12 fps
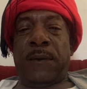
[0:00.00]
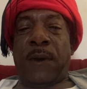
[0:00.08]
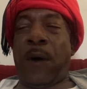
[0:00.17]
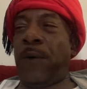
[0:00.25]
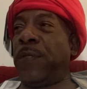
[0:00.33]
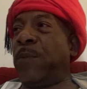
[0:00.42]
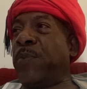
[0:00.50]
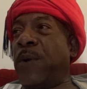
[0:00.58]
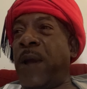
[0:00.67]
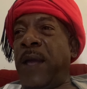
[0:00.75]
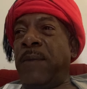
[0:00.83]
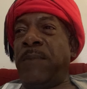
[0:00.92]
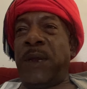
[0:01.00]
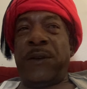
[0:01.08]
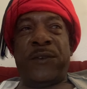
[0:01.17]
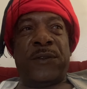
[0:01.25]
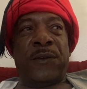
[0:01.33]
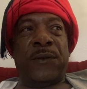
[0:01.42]
all the prime
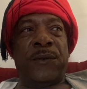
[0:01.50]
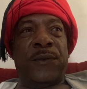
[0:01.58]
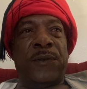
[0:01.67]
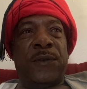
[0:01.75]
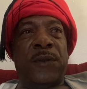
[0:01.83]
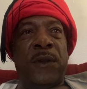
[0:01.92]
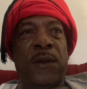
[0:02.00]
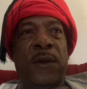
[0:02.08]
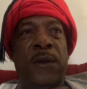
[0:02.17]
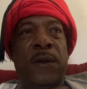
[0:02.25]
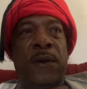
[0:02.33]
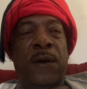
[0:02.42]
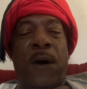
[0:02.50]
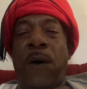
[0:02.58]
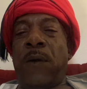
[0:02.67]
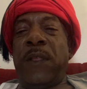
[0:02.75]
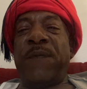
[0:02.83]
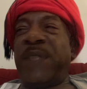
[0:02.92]
ministers,
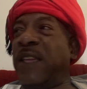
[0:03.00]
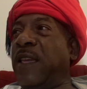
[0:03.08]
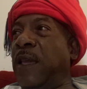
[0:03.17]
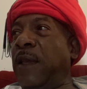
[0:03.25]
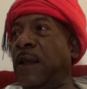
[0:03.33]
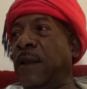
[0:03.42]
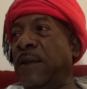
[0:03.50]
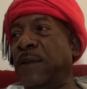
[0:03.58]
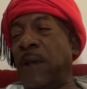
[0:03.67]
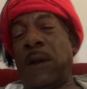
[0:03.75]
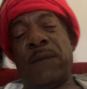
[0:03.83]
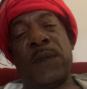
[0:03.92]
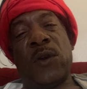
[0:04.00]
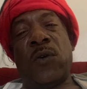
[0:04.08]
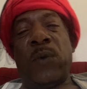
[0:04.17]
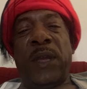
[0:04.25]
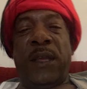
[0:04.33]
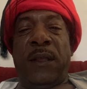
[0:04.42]
all of the kings, all of the
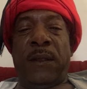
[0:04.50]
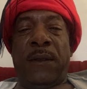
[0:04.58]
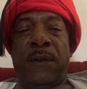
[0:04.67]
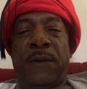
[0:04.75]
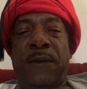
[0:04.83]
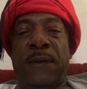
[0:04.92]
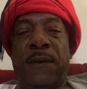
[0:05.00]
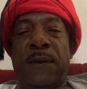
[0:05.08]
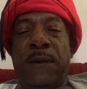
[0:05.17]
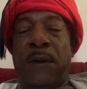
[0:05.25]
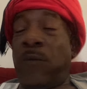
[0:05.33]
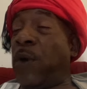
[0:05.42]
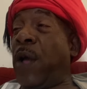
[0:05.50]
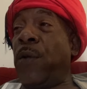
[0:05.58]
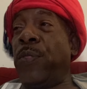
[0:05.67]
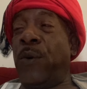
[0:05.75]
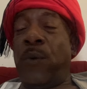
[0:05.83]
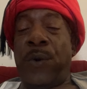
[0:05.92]
queens
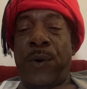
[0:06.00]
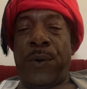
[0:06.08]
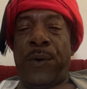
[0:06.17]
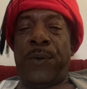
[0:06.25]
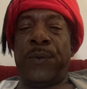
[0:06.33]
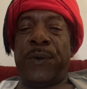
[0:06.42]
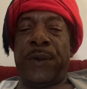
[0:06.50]
around the world,